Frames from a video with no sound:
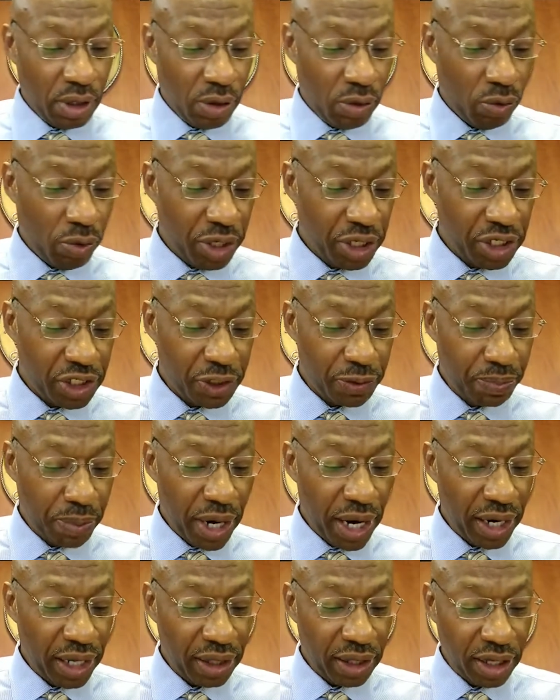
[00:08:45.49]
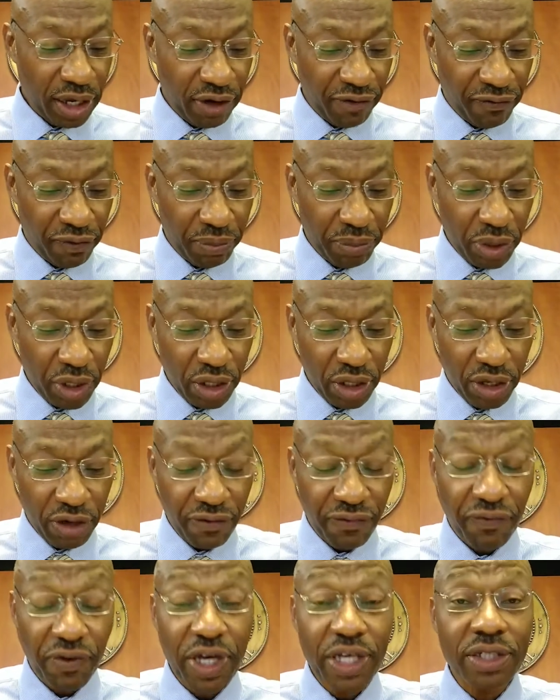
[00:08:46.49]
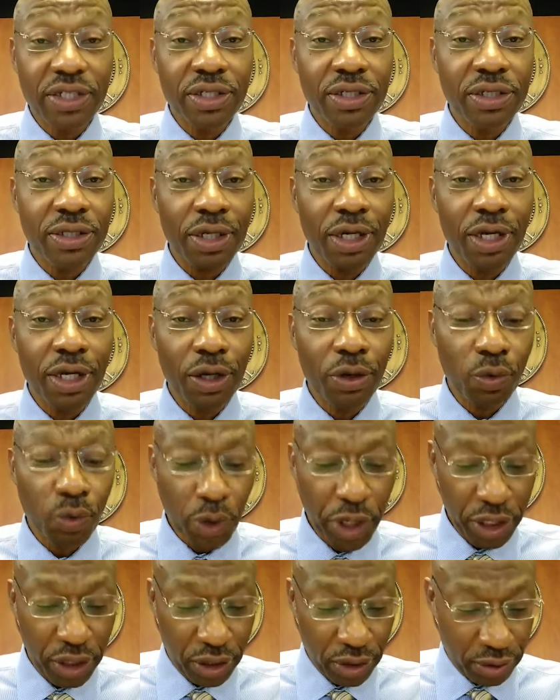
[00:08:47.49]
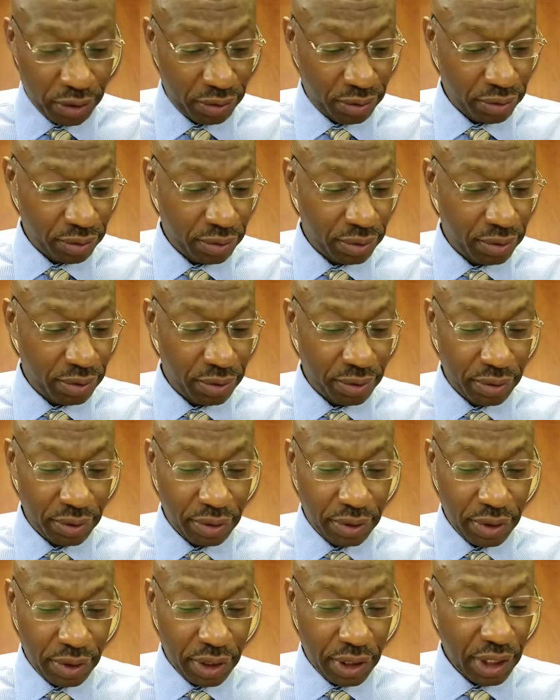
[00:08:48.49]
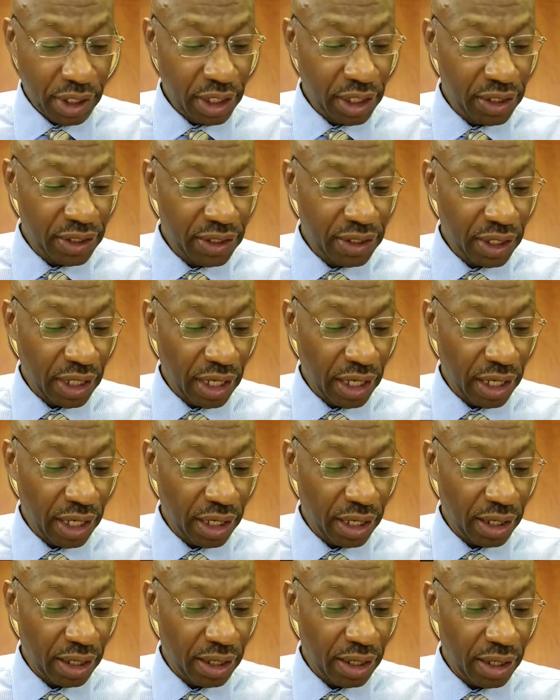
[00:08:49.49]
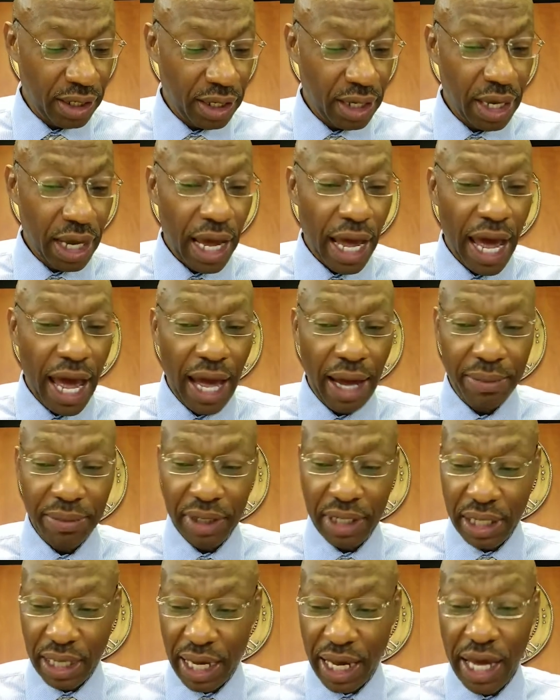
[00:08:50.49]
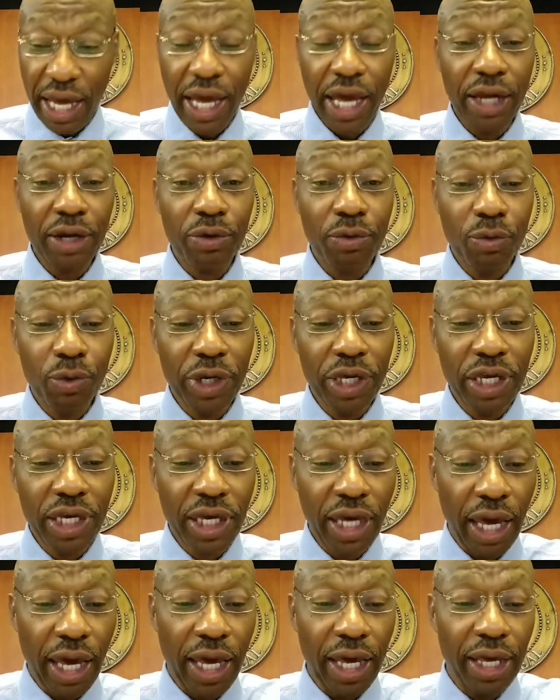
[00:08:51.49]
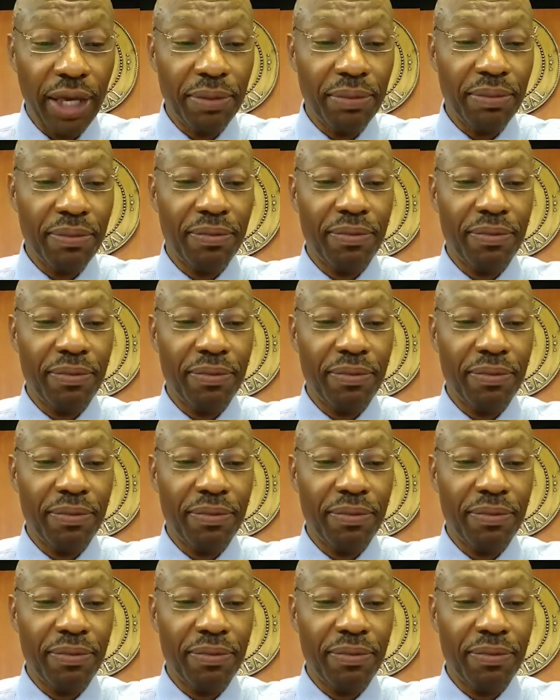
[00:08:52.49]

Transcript: When he spotted their familiar faces in the window, he said, I'm glad we came.